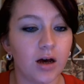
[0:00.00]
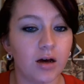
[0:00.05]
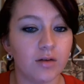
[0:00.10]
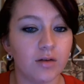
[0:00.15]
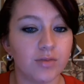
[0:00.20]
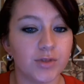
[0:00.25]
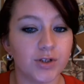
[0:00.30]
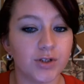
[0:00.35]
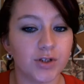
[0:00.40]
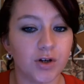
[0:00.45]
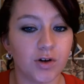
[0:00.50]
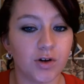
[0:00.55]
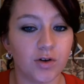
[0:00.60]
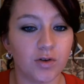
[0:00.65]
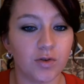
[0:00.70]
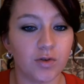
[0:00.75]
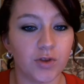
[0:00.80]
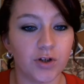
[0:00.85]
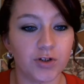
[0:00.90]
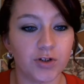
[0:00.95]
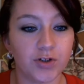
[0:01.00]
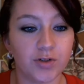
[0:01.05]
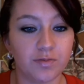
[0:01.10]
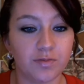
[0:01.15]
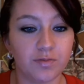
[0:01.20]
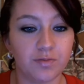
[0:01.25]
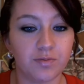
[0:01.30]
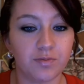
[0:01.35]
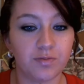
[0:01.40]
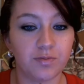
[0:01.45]
So there's
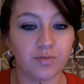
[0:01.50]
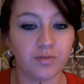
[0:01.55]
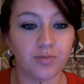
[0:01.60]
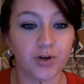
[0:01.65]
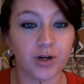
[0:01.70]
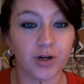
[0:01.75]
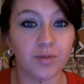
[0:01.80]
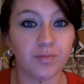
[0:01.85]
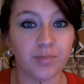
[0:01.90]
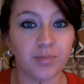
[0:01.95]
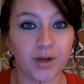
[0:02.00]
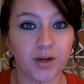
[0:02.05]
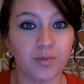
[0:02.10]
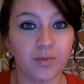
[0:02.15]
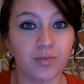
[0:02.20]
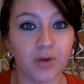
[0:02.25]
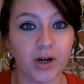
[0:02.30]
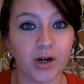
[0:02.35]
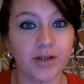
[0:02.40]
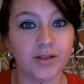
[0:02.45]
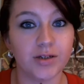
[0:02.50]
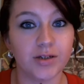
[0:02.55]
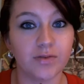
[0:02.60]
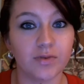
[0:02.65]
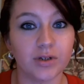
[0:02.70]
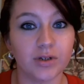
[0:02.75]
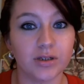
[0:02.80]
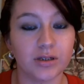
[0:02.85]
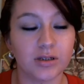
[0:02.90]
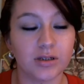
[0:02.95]
pretty big price
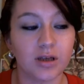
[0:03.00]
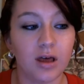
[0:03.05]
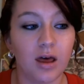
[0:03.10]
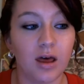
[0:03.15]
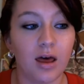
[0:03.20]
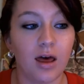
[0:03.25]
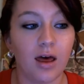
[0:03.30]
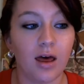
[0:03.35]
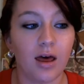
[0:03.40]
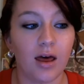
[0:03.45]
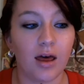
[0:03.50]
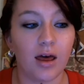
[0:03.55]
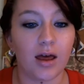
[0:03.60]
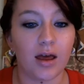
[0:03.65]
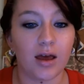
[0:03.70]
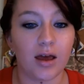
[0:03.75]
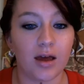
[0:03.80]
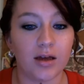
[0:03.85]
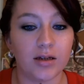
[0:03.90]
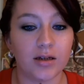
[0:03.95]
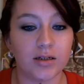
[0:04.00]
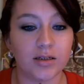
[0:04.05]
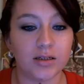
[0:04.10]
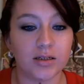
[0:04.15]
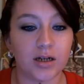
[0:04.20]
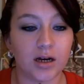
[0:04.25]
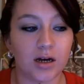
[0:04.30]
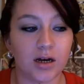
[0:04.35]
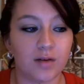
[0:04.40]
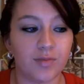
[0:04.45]
difference. And
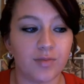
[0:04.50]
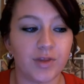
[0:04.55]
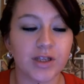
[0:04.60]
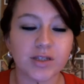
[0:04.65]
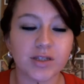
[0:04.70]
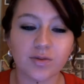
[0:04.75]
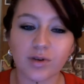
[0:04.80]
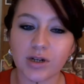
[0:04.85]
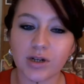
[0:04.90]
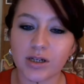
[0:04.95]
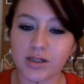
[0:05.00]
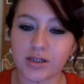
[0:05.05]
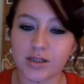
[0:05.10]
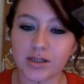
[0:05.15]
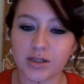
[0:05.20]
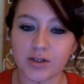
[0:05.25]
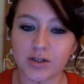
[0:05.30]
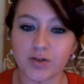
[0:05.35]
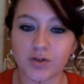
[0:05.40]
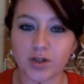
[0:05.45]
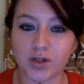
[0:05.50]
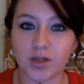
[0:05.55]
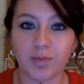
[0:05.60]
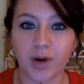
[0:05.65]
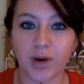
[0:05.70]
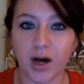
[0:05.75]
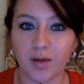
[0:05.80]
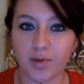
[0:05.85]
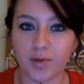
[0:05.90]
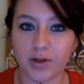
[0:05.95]
this one is extremely
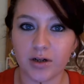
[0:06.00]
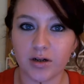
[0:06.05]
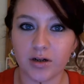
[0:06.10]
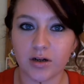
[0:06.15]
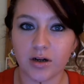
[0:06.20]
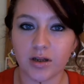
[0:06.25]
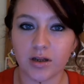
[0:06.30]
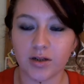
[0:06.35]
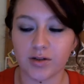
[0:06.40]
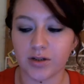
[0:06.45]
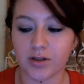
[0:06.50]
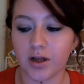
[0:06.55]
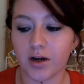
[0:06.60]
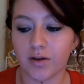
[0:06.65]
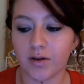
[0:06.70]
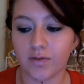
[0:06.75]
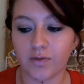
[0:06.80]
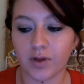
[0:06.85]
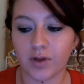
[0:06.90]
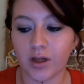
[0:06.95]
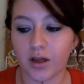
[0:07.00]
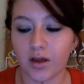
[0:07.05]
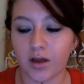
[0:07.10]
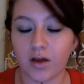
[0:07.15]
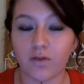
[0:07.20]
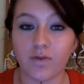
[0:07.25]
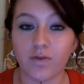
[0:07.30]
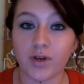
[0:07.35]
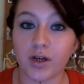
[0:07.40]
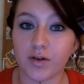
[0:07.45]
popular. There's a lot of
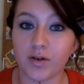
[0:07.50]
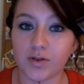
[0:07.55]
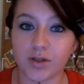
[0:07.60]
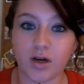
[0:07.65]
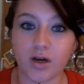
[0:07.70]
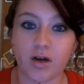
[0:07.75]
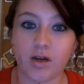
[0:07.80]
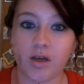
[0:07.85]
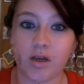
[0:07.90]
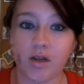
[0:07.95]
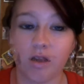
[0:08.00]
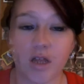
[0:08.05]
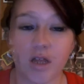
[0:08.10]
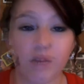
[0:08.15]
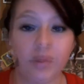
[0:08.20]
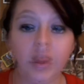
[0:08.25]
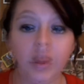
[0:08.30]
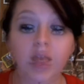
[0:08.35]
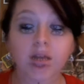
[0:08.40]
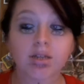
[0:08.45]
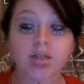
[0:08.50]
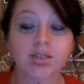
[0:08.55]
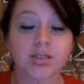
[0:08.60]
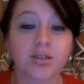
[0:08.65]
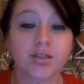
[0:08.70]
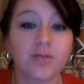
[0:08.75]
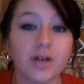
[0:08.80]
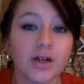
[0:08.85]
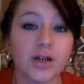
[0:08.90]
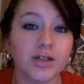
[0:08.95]
videos on it. A lot of people use it.
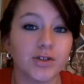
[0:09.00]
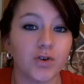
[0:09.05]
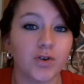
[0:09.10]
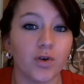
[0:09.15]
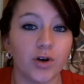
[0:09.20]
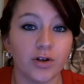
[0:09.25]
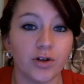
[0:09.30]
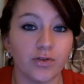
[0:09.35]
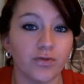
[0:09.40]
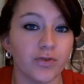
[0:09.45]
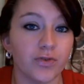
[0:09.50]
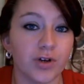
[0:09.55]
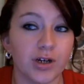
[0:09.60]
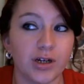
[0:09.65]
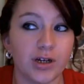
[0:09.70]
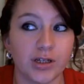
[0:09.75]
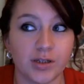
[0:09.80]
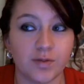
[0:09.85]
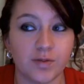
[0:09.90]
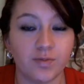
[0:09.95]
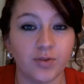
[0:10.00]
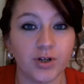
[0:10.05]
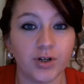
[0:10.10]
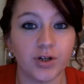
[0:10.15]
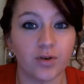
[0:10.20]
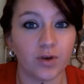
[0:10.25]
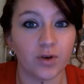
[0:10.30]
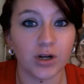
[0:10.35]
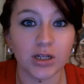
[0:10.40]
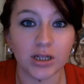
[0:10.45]
Considering it's oil-free, it's pretty
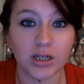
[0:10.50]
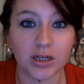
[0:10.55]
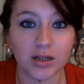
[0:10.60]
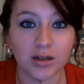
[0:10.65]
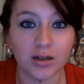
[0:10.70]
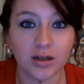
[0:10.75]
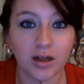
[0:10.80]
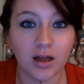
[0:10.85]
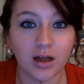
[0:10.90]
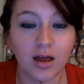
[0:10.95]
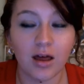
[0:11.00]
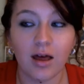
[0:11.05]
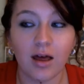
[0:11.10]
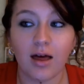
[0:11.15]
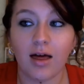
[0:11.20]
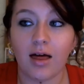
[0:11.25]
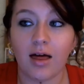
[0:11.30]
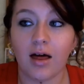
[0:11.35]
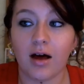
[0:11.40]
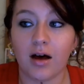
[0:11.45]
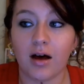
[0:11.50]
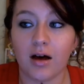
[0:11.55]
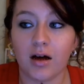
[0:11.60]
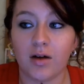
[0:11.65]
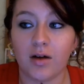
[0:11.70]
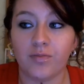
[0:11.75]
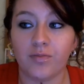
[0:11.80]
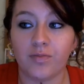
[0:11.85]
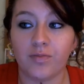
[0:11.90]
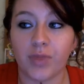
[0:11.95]
oily.
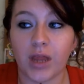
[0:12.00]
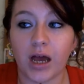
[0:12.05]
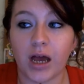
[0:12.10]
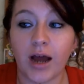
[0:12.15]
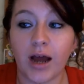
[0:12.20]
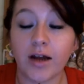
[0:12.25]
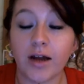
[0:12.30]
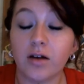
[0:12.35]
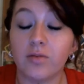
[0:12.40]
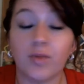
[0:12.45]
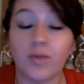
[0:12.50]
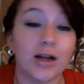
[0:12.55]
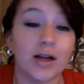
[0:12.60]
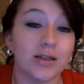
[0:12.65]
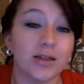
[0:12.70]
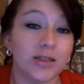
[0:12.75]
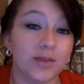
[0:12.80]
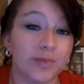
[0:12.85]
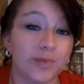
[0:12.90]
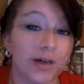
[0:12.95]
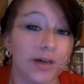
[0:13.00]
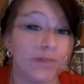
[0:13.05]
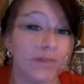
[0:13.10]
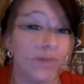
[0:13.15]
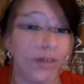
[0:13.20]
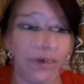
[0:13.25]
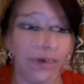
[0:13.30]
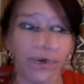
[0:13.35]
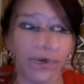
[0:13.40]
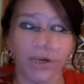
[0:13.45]
I don't mind it because my
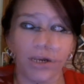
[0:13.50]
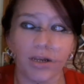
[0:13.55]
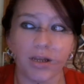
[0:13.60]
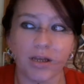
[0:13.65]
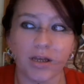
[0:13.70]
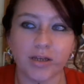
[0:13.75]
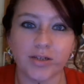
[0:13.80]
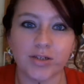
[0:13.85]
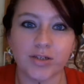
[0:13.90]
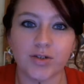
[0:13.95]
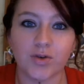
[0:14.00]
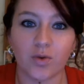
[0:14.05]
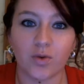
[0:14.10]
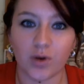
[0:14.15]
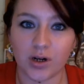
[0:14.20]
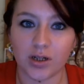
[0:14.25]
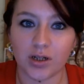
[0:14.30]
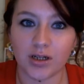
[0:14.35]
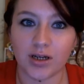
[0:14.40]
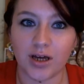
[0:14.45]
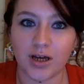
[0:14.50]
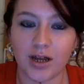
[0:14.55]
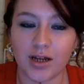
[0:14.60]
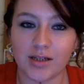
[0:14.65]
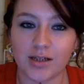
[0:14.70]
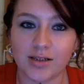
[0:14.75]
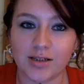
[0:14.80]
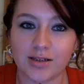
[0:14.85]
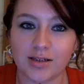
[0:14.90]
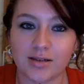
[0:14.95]
skin's really dry. It is oily, and
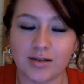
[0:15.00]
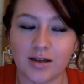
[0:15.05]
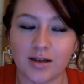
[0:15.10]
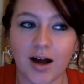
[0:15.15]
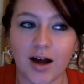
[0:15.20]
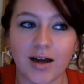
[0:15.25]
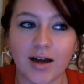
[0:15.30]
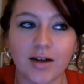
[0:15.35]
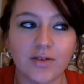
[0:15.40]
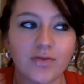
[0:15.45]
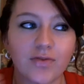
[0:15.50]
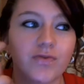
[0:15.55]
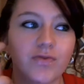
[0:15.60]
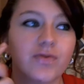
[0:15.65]
it's kind of